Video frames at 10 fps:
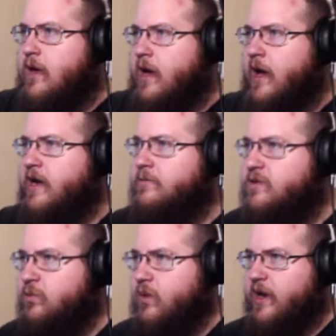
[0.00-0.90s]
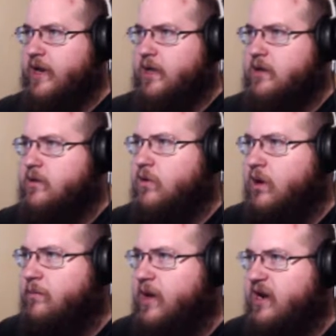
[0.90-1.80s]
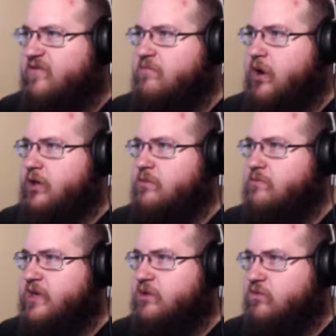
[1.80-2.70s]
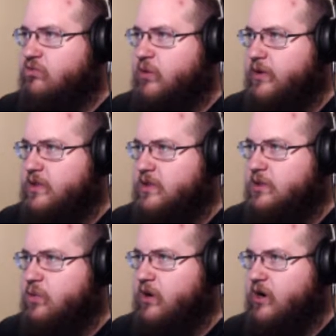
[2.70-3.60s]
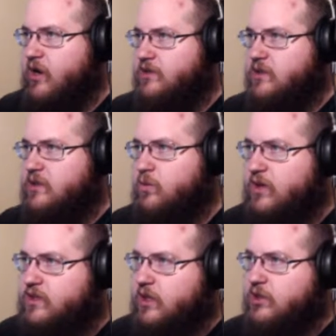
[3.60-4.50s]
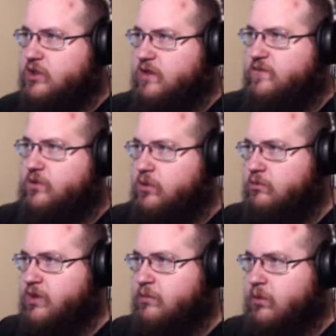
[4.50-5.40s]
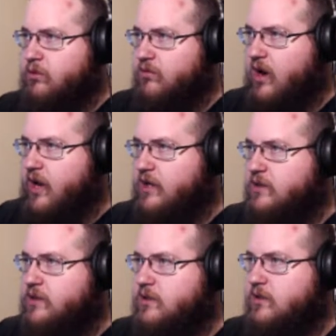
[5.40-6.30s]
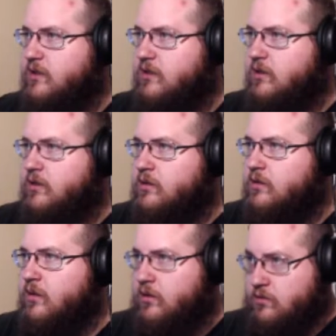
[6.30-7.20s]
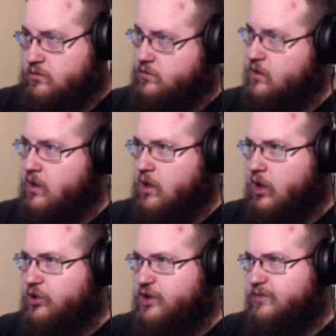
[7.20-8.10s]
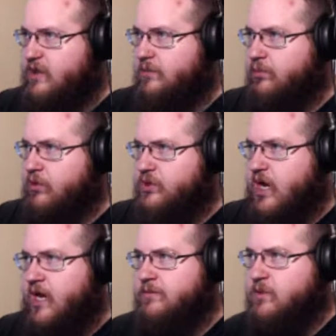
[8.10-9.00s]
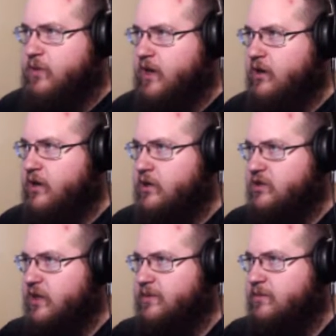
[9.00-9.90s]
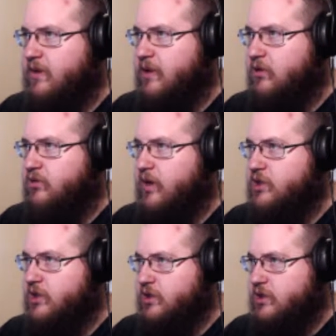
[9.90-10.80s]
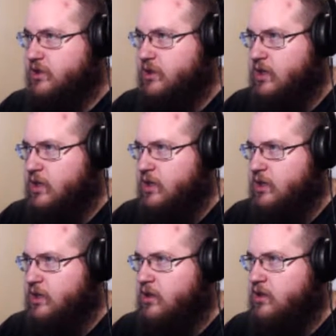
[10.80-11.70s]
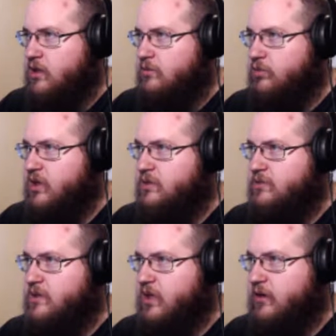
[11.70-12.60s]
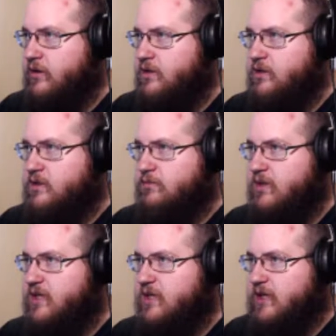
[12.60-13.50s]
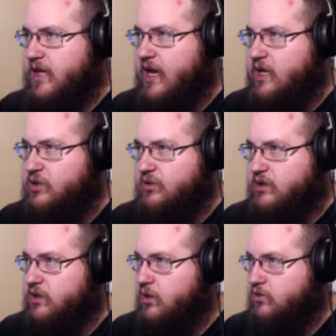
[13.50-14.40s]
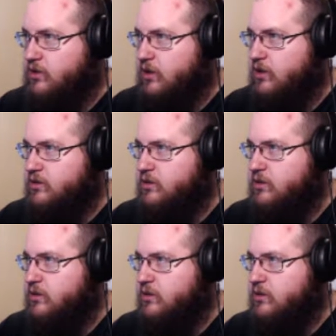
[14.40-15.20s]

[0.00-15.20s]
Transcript: Adams Way. On a bed of monumental ruins, warehouses and way stations of shroom timber rise. All ships that approach Adams Way are intercepted by the gracious, the Presbyterian's splendidly head-dressed coast guards.